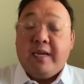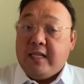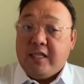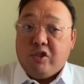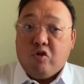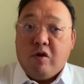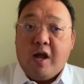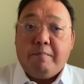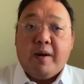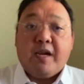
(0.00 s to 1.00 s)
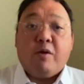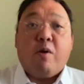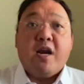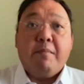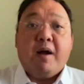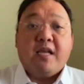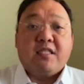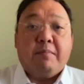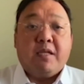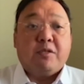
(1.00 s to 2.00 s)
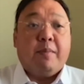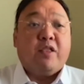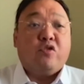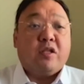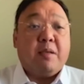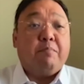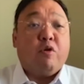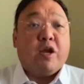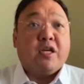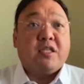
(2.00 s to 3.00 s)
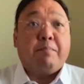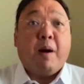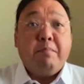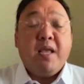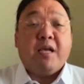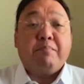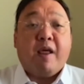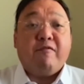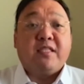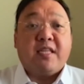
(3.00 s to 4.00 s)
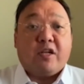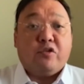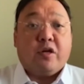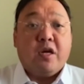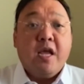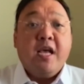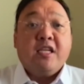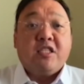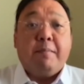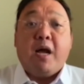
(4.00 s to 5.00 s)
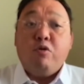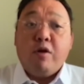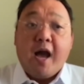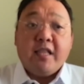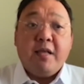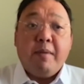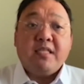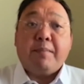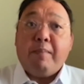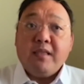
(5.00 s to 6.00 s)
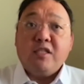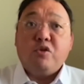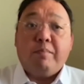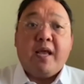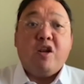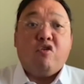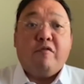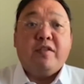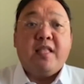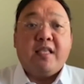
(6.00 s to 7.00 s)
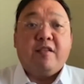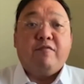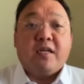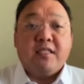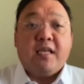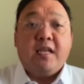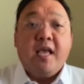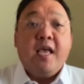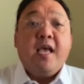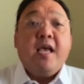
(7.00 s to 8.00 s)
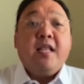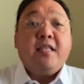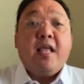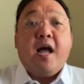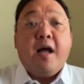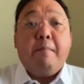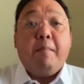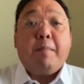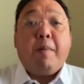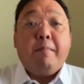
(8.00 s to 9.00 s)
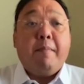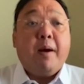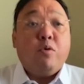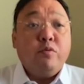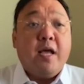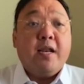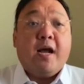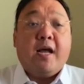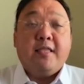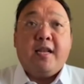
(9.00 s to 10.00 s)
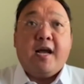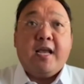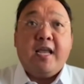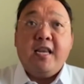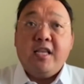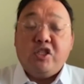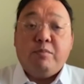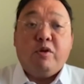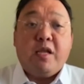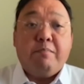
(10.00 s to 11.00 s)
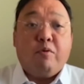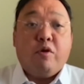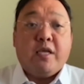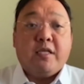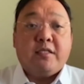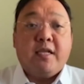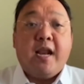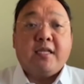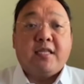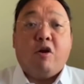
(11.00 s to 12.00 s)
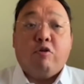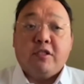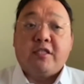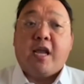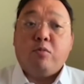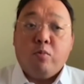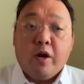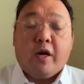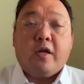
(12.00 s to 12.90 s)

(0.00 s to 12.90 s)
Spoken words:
Kabilin dito ang pag-require ng mga establishmento at employers sa public at private sector sa mga lugar na may sapat na supply ng COVID-19 vaccine na magpapabakuna ng kanilang eligible employees na nasa on-site